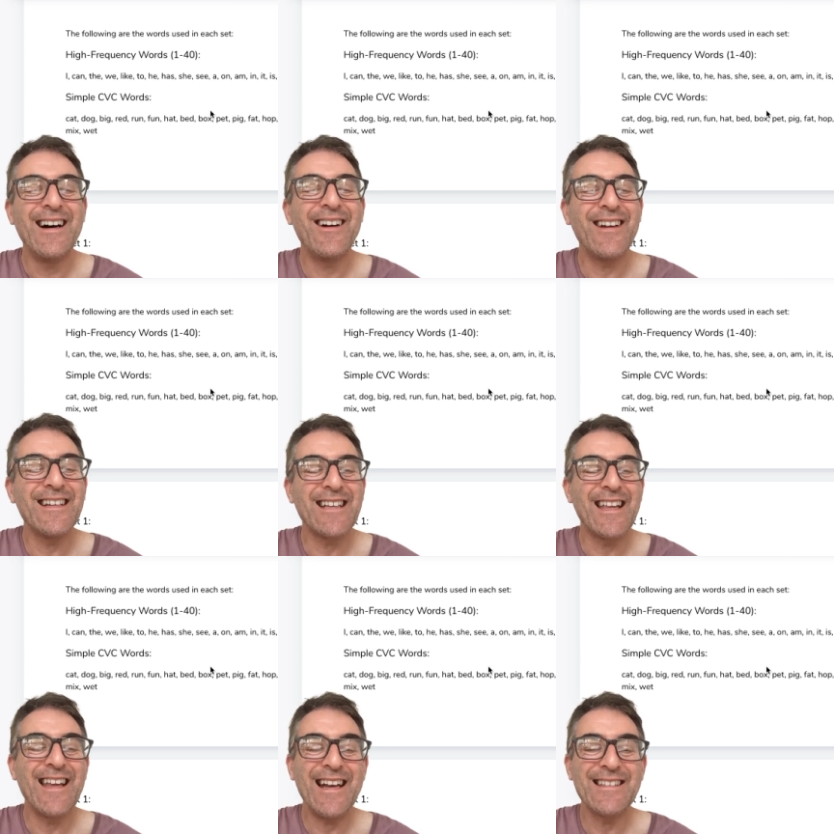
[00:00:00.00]
All right,
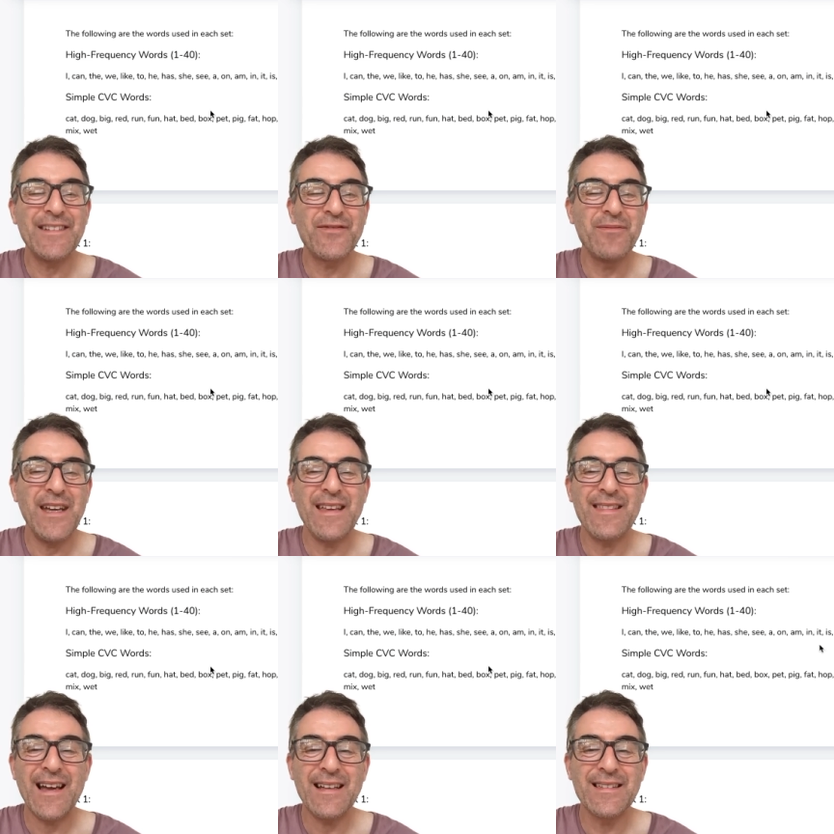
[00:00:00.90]
that is it for me.
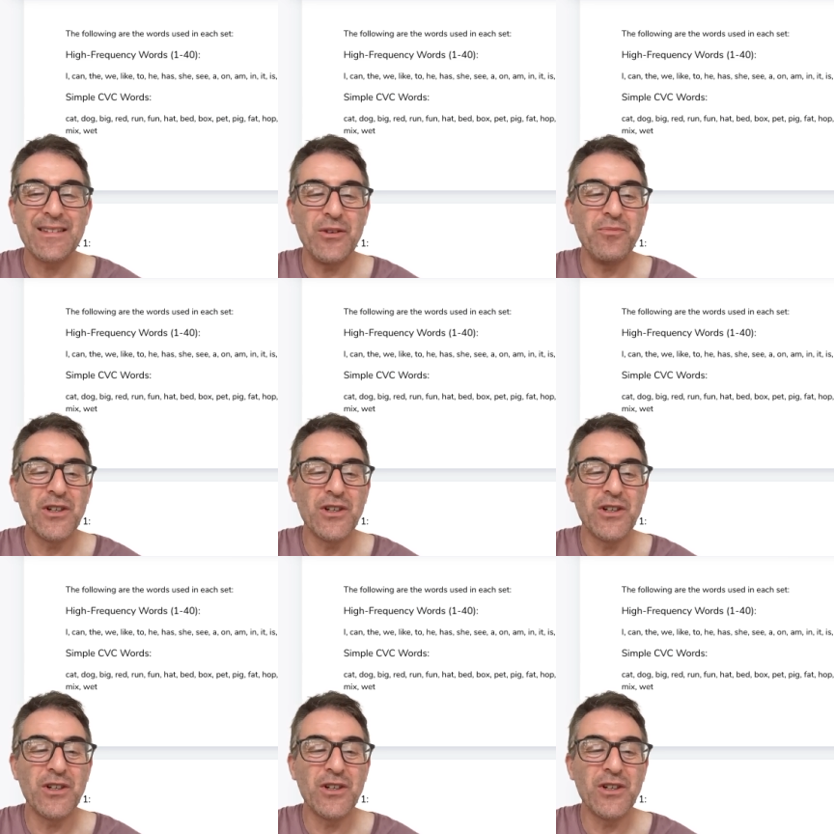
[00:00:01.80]
Thanks so